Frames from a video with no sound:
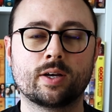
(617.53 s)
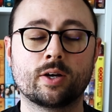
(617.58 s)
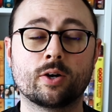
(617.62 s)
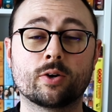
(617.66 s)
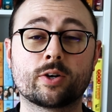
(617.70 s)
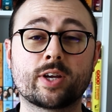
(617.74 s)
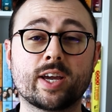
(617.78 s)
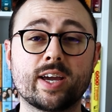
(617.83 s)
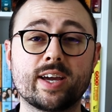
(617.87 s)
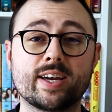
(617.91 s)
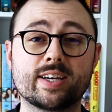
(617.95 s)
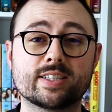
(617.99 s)

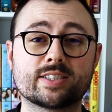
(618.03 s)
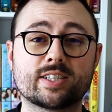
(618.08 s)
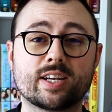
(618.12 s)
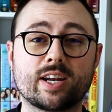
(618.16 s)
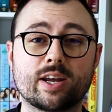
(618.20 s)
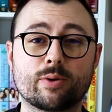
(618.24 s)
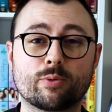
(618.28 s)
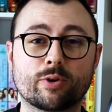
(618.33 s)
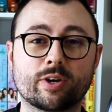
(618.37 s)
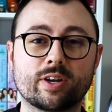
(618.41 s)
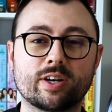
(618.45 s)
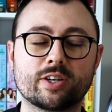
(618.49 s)
Okay,
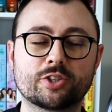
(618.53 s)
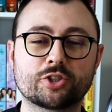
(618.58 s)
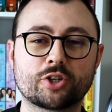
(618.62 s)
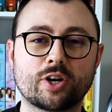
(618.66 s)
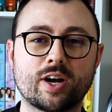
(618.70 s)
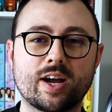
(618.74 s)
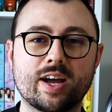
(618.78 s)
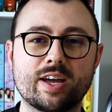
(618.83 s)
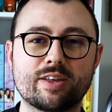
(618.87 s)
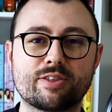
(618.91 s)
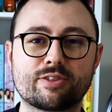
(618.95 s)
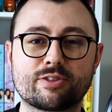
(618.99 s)
today we're gonna
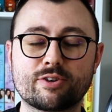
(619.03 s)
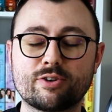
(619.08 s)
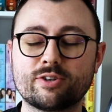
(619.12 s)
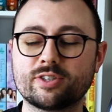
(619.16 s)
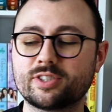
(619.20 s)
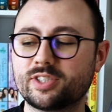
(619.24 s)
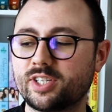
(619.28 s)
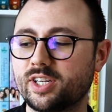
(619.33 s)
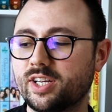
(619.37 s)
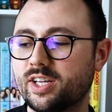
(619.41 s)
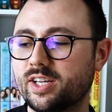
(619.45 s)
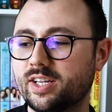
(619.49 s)
try
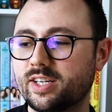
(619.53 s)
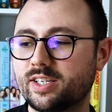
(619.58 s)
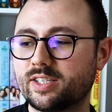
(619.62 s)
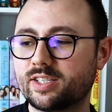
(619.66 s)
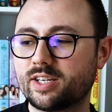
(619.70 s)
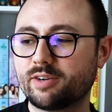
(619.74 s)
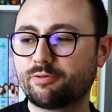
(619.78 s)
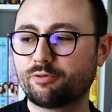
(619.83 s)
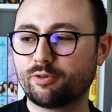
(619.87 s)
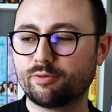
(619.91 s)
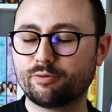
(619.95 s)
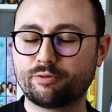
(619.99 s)
13
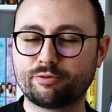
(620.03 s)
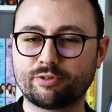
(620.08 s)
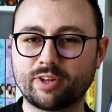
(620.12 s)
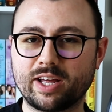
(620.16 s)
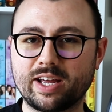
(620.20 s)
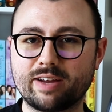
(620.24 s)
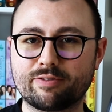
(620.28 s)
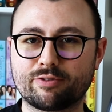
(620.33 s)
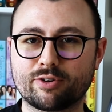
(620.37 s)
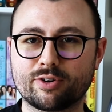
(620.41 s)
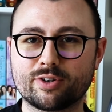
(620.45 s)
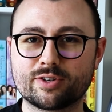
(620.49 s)
different
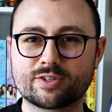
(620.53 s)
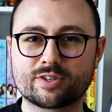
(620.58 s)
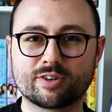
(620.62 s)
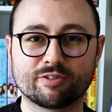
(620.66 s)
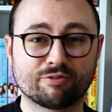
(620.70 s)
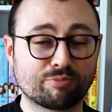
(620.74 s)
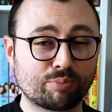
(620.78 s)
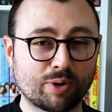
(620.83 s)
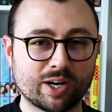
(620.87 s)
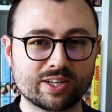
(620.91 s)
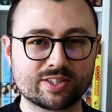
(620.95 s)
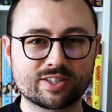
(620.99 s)
flavors
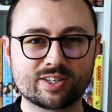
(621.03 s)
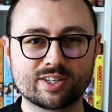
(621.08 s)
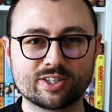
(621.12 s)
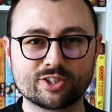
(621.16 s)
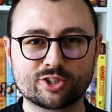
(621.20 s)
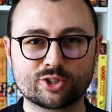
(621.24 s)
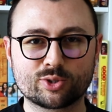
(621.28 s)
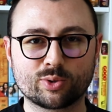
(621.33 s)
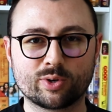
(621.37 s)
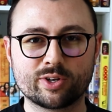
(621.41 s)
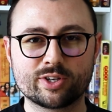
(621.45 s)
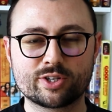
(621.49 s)
of
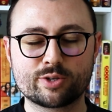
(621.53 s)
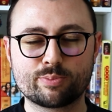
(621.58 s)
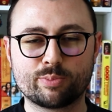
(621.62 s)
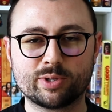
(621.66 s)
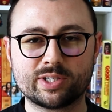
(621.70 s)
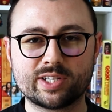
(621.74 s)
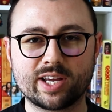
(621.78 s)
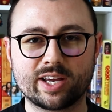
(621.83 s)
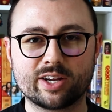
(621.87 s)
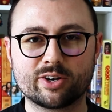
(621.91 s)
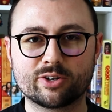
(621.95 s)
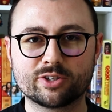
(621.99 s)
President's Choice
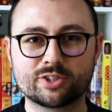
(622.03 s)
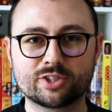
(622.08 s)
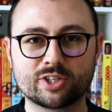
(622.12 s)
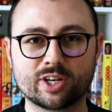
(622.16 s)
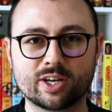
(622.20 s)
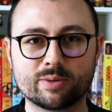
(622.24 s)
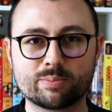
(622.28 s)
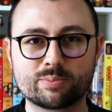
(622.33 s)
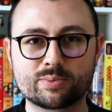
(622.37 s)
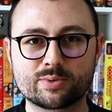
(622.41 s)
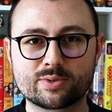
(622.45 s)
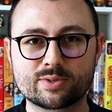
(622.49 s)
potato
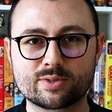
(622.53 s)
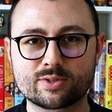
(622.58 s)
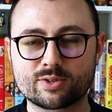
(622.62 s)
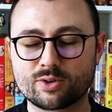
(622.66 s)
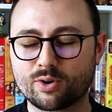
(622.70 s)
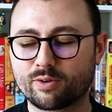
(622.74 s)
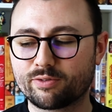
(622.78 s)
chips.